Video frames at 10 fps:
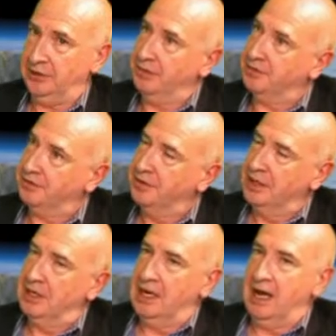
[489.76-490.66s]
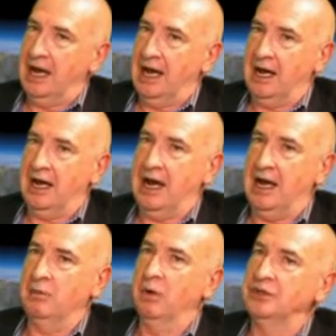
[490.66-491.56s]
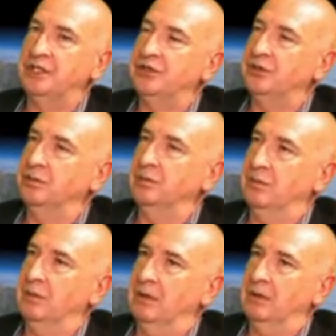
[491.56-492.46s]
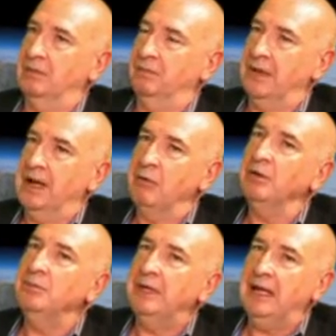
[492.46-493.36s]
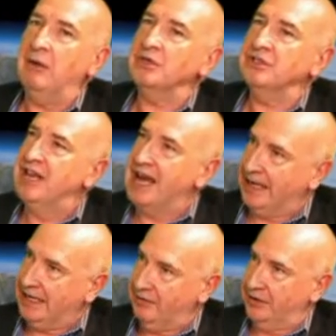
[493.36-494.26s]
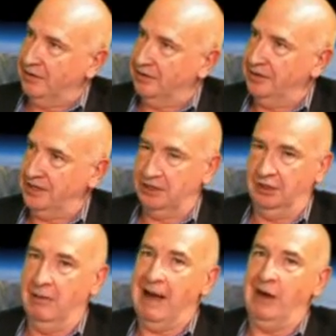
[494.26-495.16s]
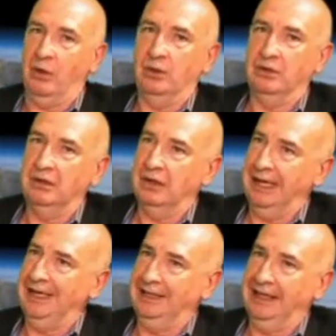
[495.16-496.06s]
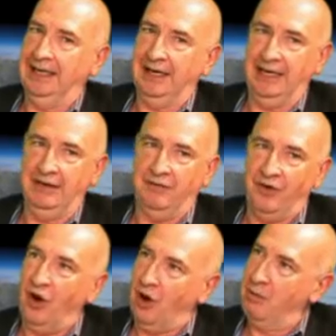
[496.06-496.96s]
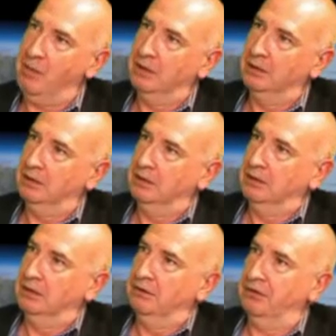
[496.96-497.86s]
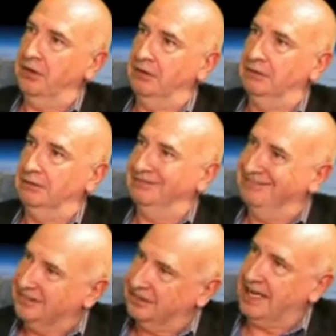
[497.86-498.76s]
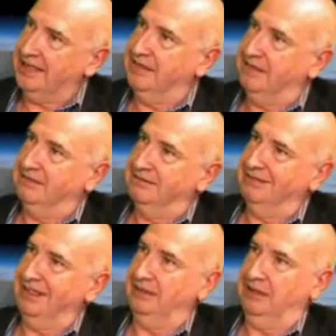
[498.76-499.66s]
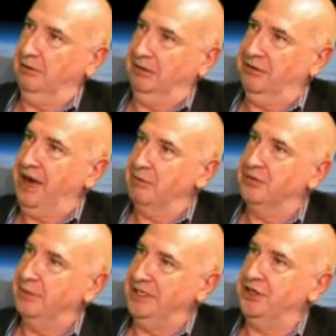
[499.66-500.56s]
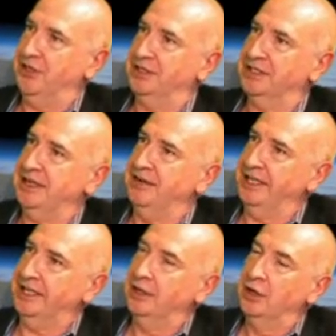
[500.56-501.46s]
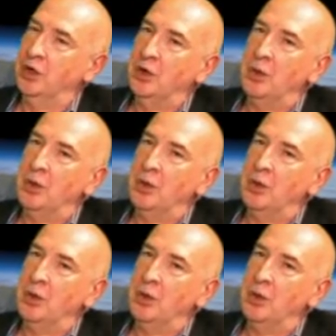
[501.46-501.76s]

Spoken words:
in terms of, I wanted some, I wasn't naive enough that this could go out in a form that said the threat was from internal tyranny.